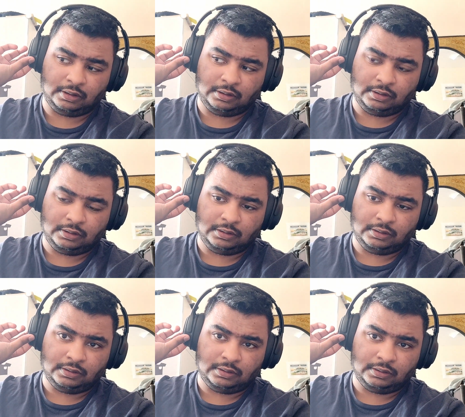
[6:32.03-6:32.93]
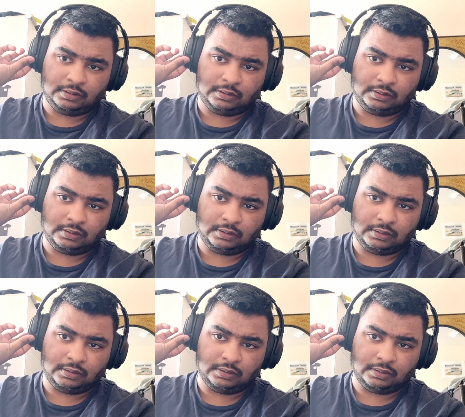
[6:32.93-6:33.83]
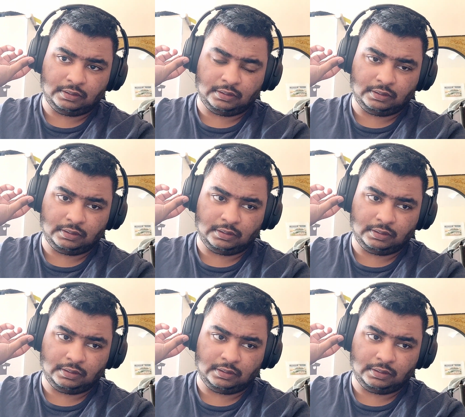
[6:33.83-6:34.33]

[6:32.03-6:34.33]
[no speech]